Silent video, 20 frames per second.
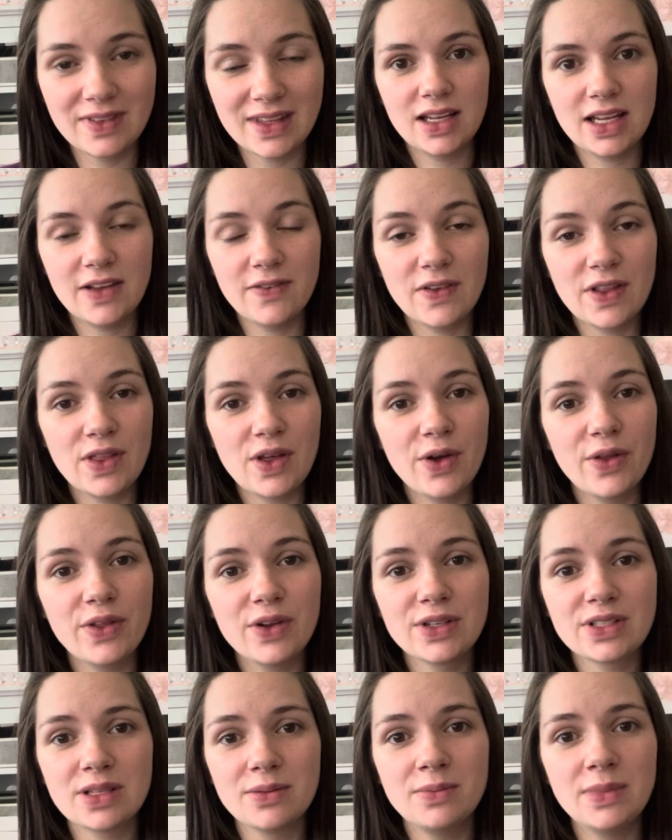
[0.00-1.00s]
Even though
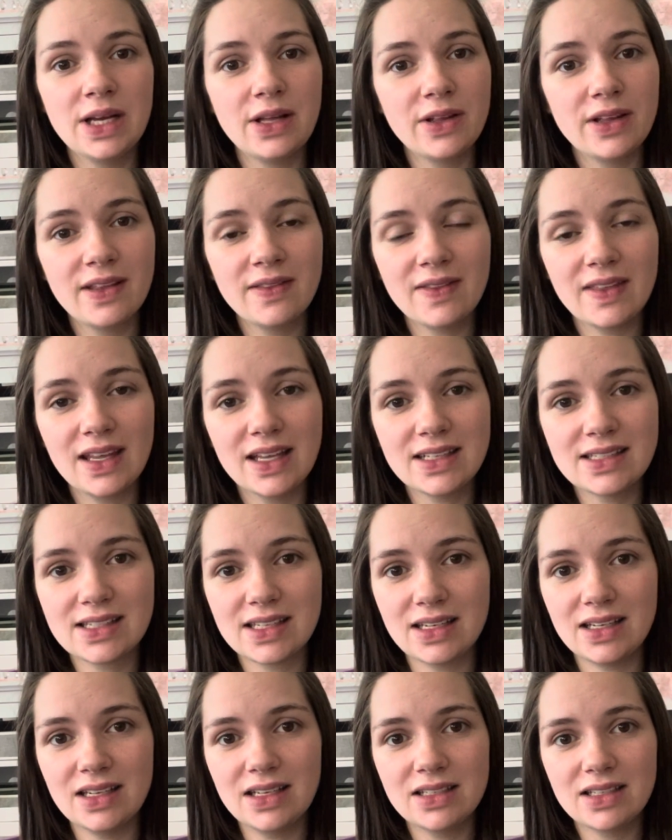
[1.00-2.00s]
there's a million things
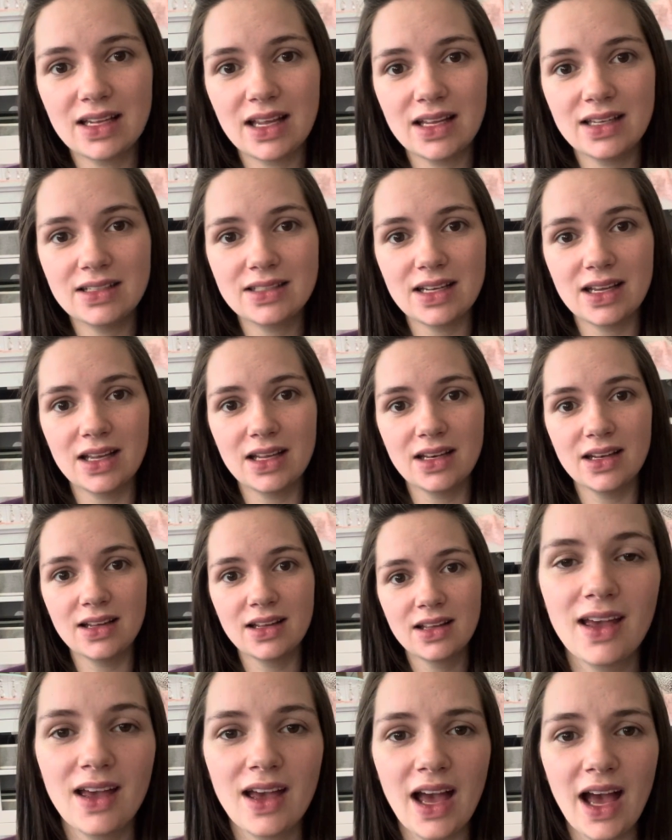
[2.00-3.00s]
that need to get done,
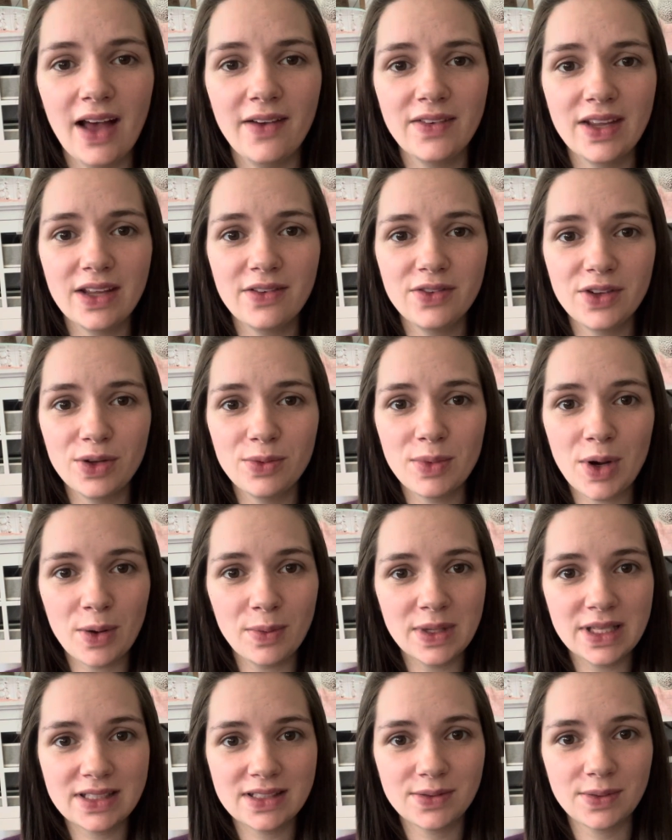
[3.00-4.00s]
having a few
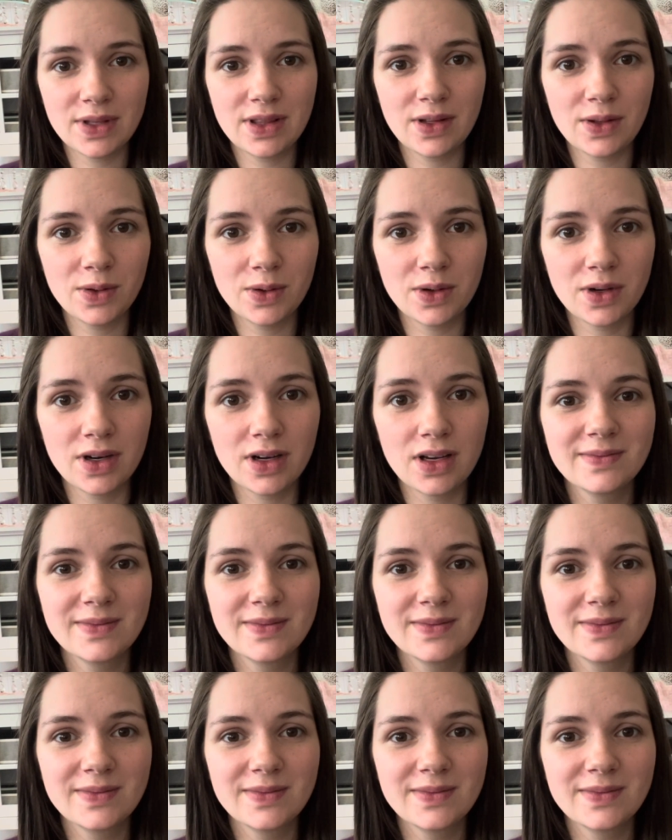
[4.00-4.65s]
moments with the Lord